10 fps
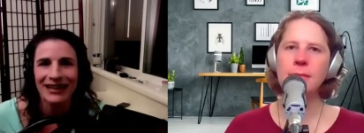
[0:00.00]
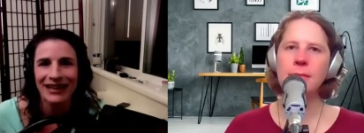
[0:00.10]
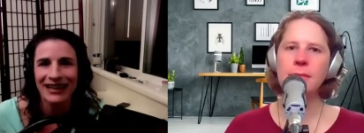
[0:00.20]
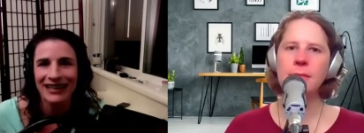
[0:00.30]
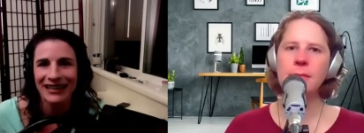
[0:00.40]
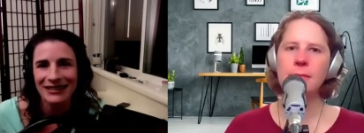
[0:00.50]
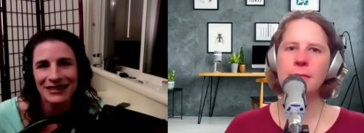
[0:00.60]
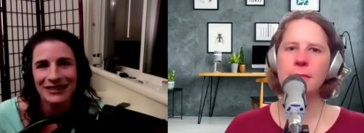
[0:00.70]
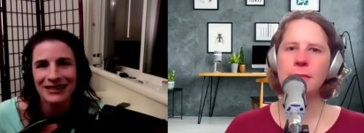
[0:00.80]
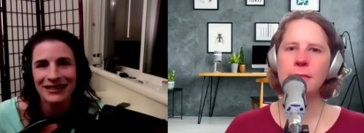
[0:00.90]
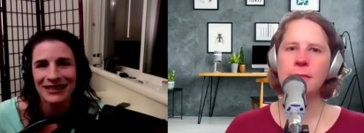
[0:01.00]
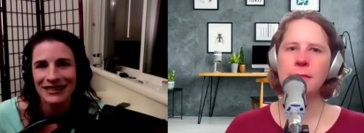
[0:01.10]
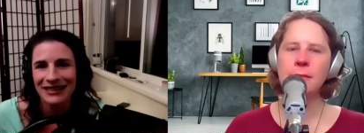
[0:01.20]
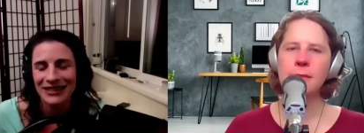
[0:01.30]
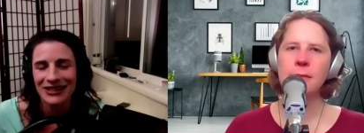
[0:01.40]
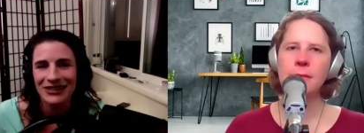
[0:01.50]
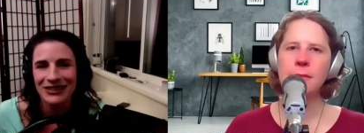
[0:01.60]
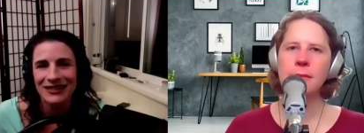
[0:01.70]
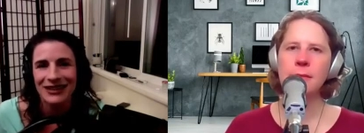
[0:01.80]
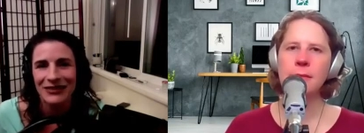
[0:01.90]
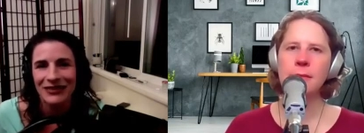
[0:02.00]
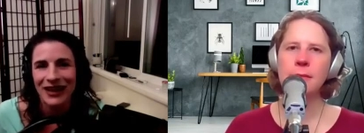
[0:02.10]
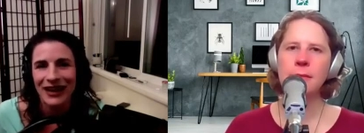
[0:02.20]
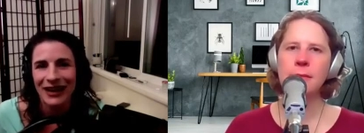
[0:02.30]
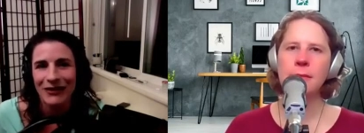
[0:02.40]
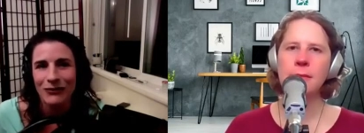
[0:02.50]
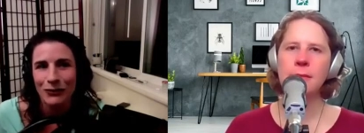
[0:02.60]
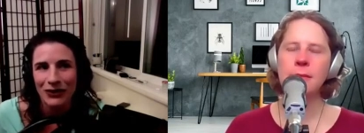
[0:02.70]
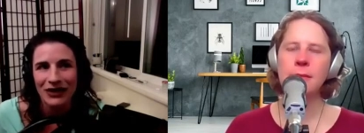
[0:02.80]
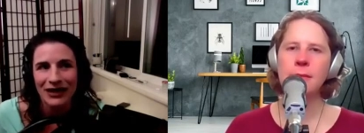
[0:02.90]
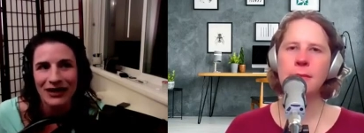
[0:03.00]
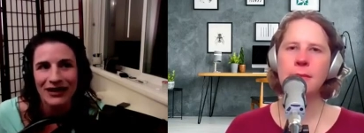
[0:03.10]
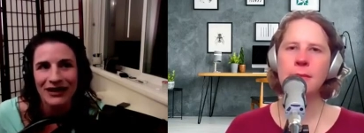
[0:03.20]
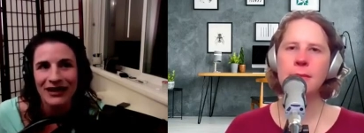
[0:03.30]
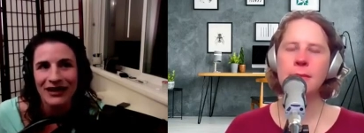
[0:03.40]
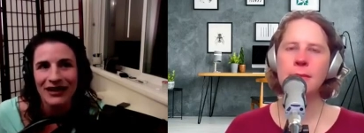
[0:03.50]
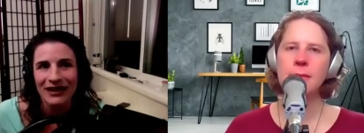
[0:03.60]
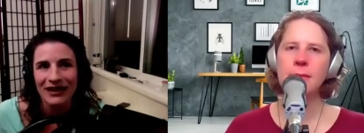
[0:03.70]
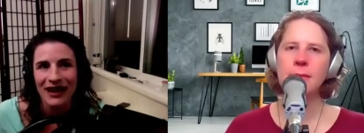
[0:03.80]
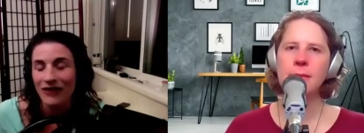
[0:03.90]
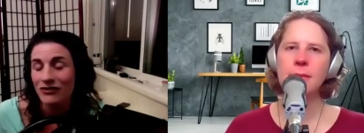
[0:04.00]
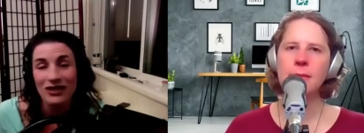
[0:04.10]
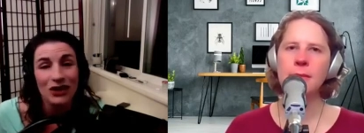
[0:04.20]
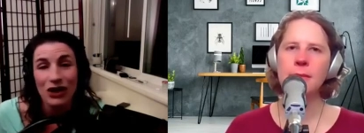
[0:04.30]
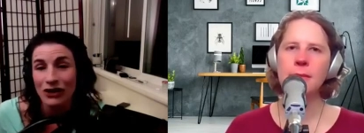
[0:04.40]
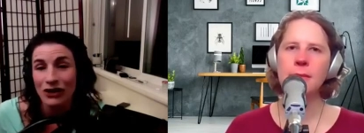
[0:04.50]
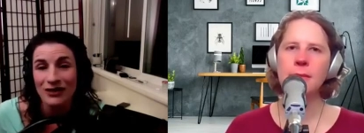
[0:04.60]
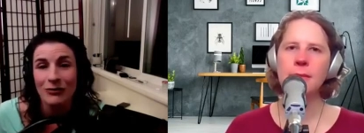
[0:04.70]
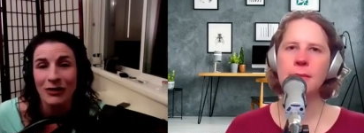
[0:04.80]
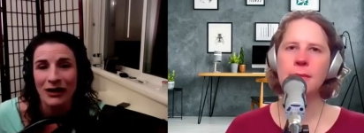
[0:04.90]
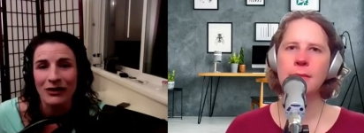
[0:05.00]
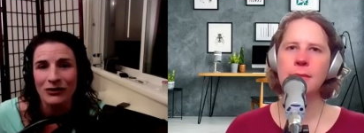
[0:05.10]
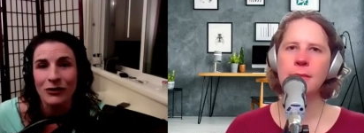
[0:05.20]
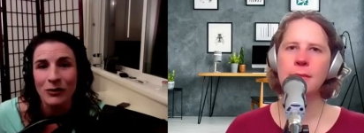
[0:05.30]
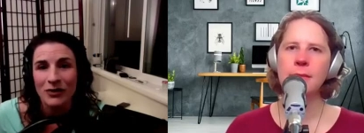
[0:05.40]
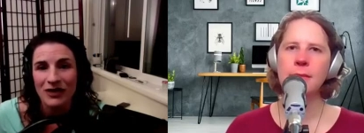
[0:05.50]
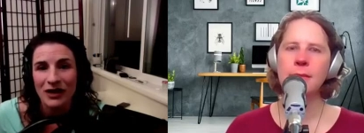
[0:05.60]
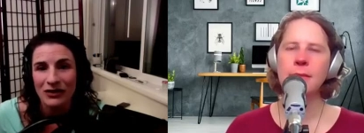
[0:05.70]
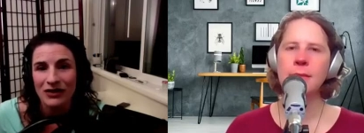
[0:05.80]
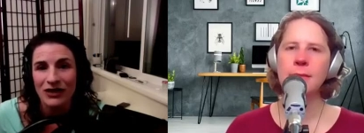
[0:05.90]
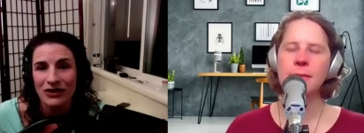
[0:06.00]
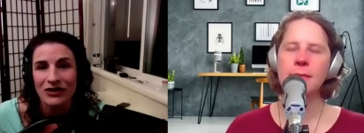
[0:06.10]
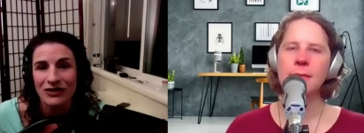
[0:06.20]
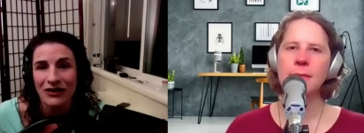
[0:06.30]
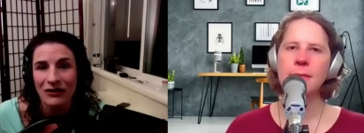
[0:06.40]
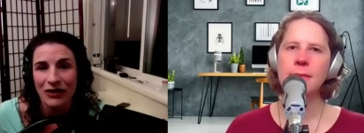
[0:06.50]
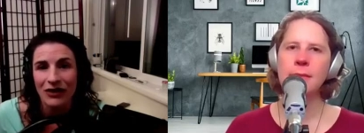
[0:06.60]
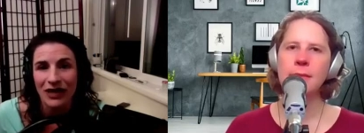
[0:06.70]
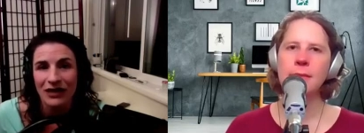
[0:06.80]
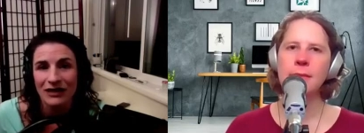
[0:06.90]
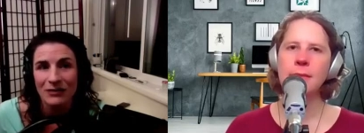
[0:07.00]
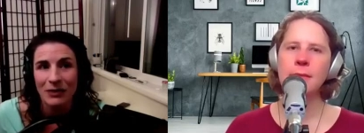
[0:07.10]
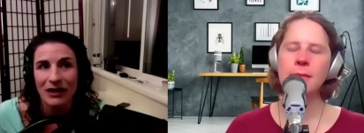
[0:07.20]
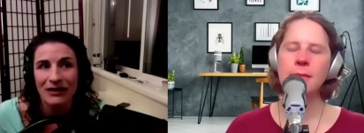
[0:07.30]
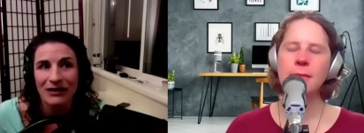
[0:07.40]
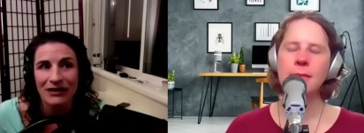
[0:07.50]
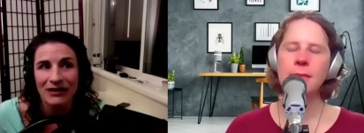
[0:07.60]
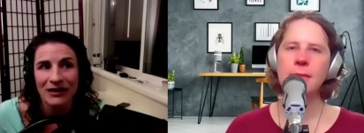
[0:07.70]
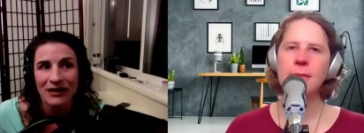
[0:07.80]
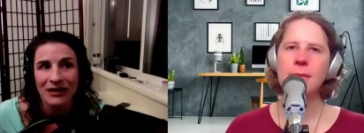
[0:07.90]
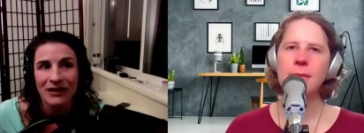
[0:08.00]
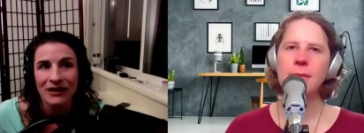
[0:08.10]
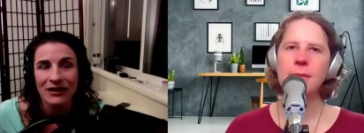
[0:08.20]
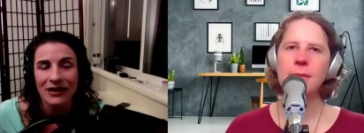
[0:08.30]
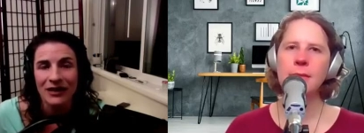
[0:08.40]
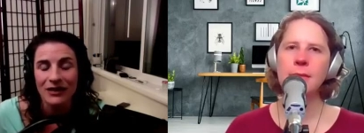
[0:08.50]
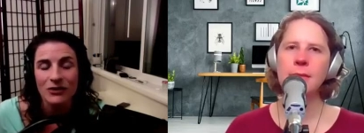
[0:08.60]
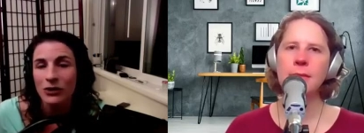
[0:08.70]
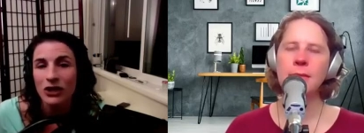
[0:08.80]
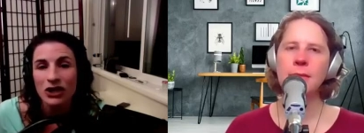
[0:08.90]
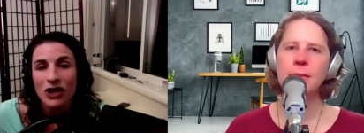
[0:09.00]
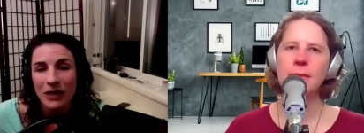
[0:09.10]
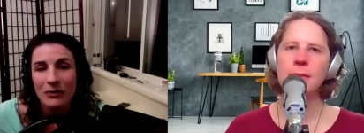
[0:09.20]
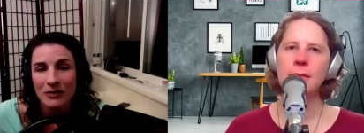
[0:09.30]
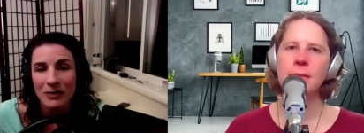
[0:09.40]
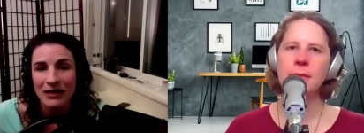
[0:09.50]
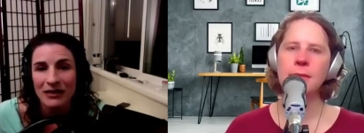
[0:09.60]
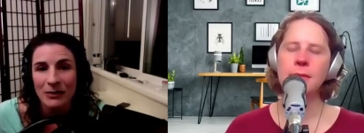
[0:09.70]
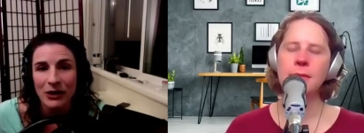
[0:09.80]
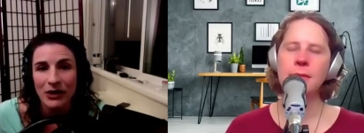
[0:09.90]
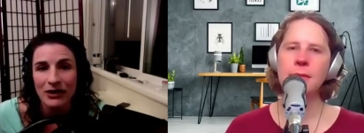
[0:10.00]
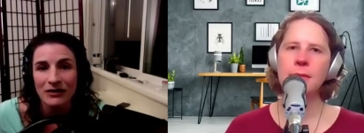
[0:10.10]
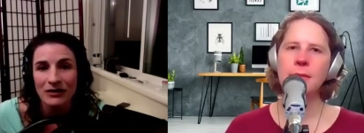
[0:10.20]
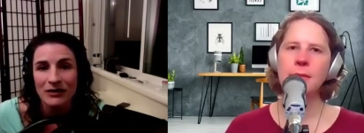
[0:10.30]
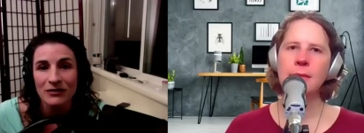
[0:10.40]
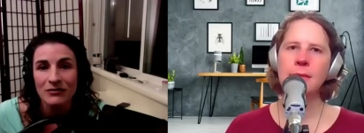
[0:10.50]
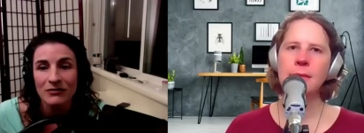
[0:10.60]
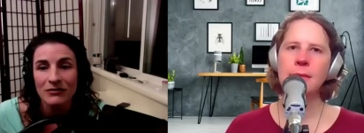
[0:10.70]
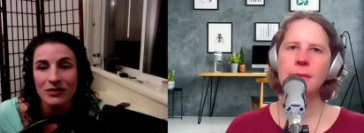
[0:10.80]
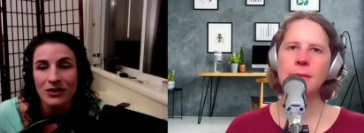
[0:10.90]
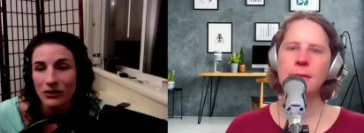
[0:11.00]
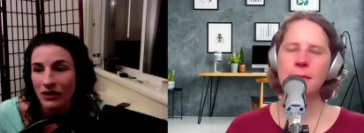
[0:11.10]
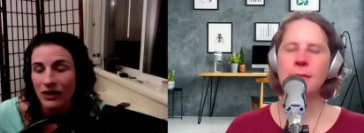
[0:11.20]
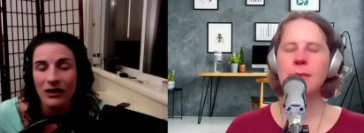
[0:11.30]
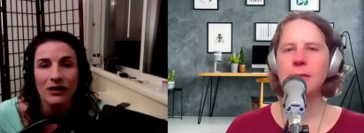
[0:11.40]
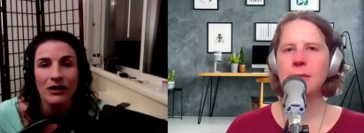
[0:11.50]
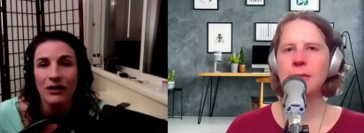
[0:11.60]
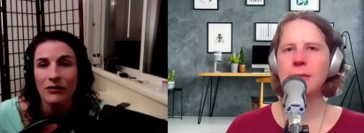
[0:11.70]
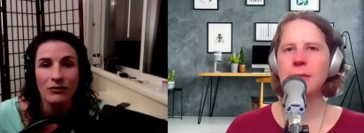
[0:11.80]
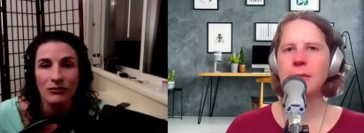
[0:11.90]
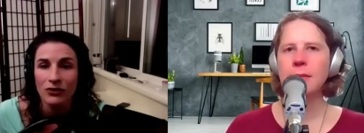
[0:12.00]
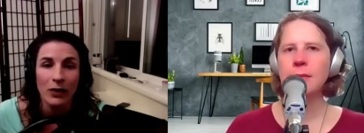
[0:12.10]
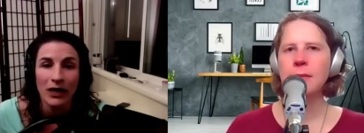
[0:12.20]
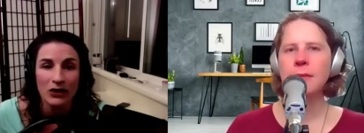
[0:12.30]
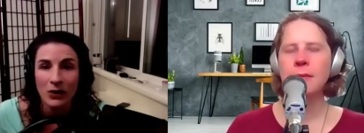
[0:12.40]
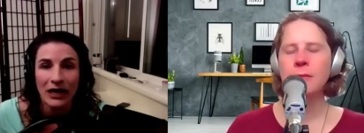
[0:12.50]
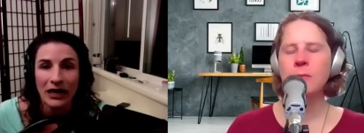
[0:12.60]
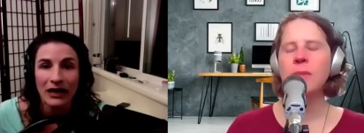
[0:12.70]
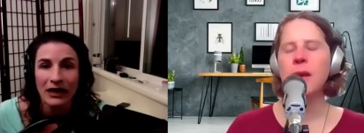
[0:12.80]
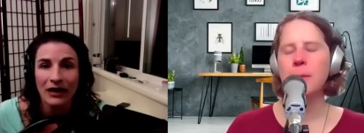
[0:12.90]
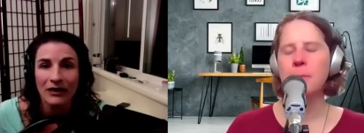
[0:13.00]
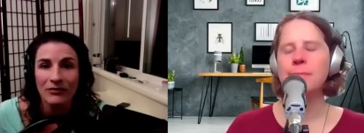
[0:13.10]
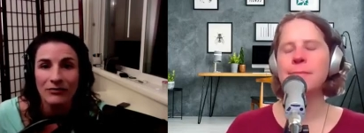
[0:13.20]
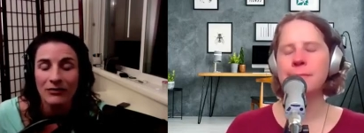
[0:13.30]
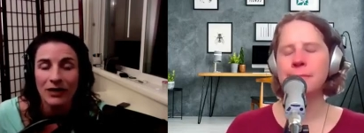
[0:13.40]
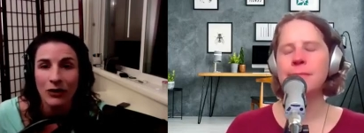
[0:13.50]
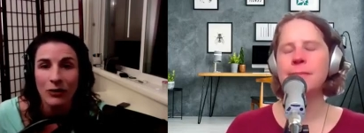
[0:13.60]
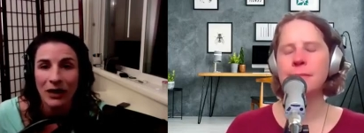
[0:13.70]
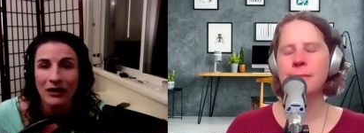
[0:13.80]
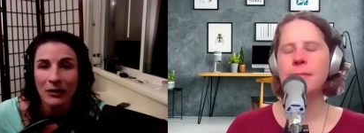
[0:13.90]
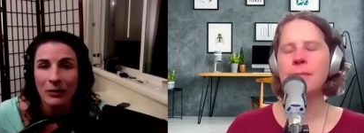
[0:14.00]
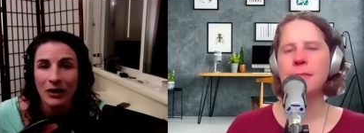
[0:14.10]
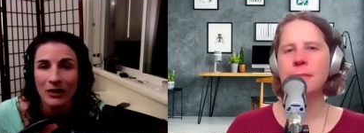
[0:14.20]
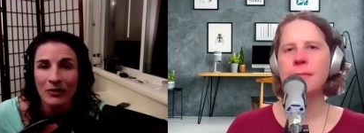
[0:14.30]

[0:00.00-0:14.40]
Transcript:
Speaker 1: and get to get to the good stuff and i've really i've just learned so much from those conversations i feel like it's been it, it's really shaped my experience certainly of 2020 and you know the pandemic